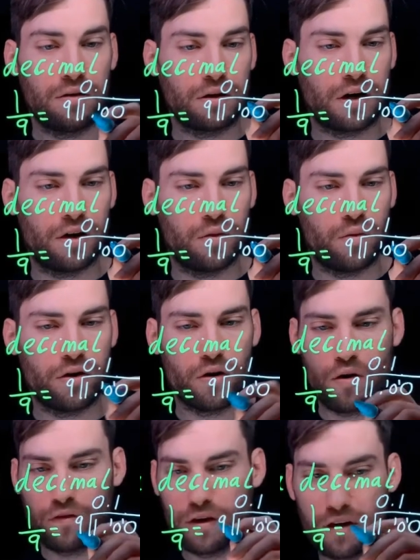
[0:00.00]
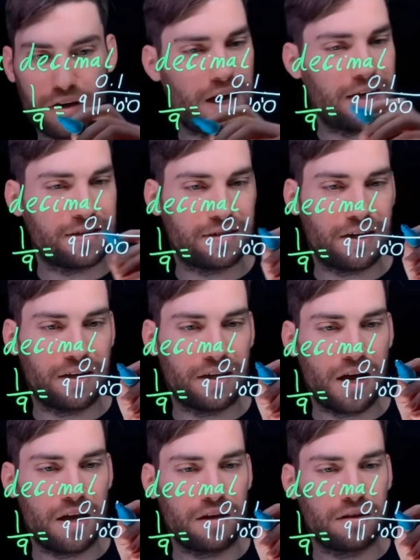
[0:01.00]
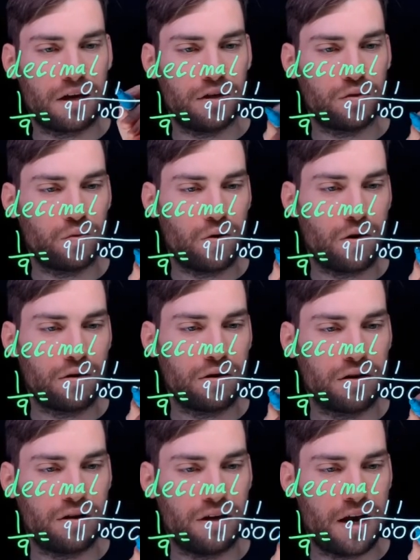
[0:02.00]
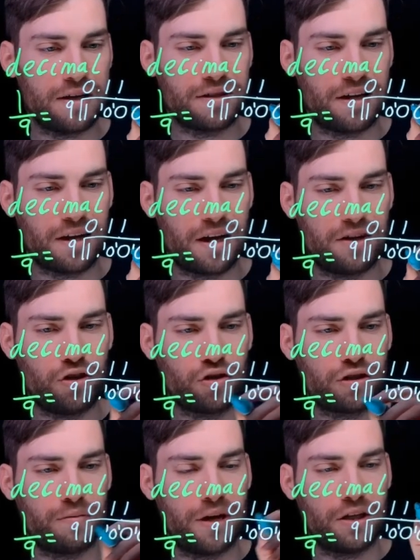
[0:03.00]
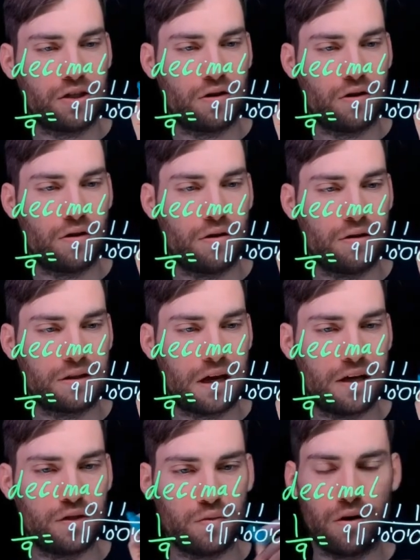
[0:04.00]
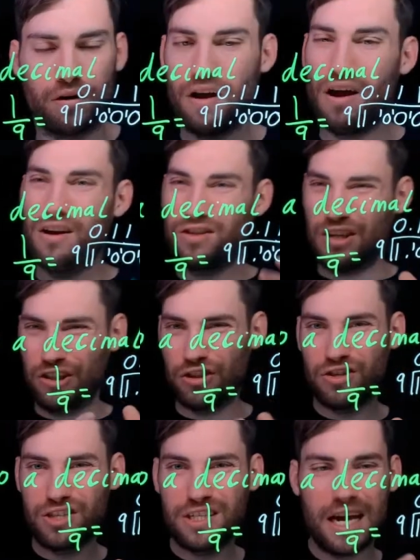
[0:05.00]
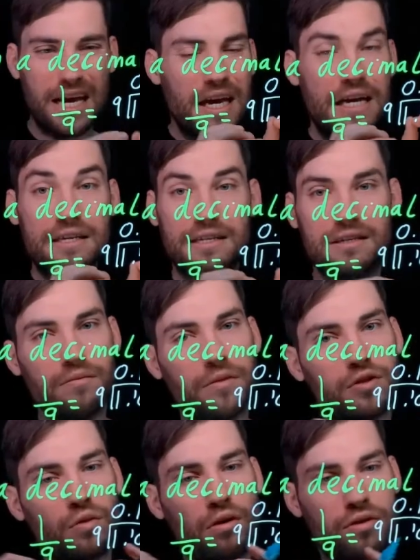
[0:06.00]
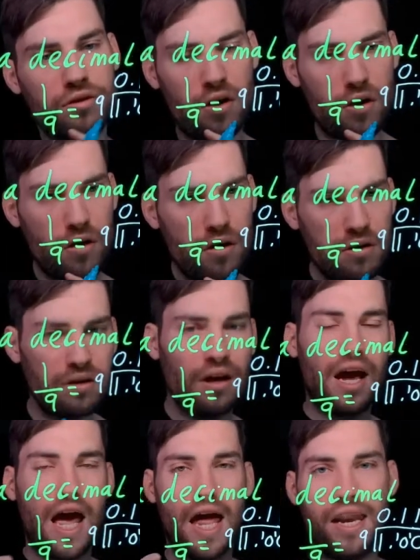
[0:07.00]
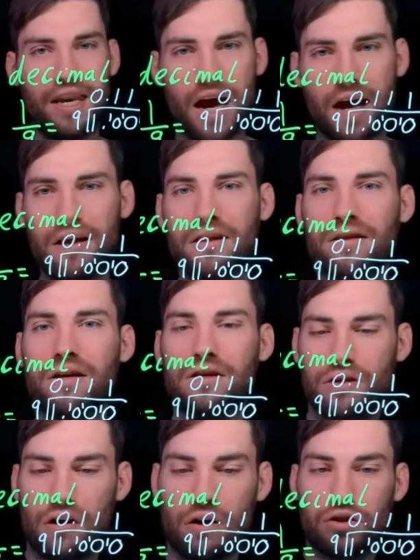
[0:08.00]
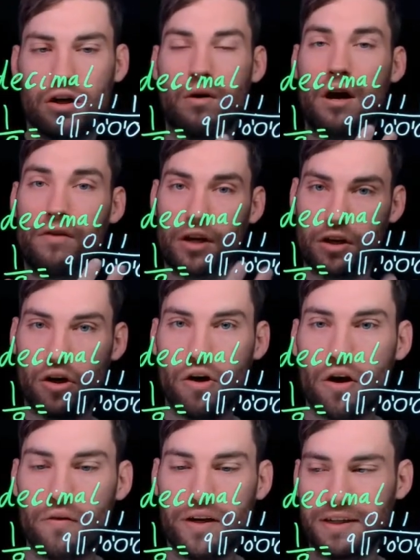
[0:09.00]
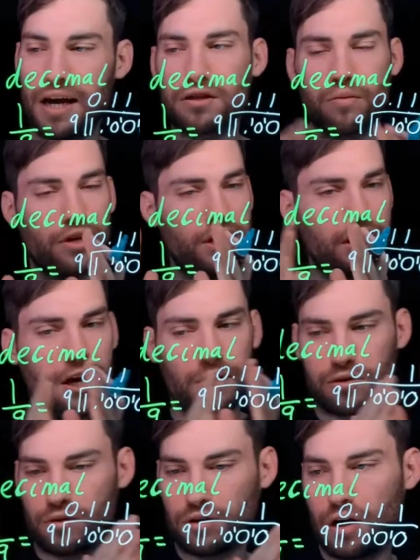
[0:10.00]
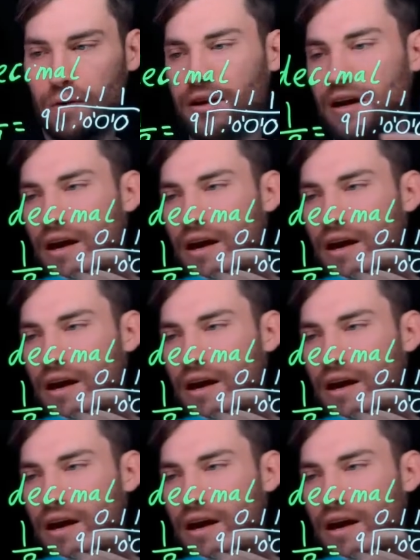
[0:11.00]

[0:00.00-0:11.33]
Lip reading: Carry your 1 over. 9 to 10 again. That is 1. 9 to 10 again. Just to make sure, that is 1. So you should see, similar to a third, a ninth is also a recurring decimal. It keeps on going.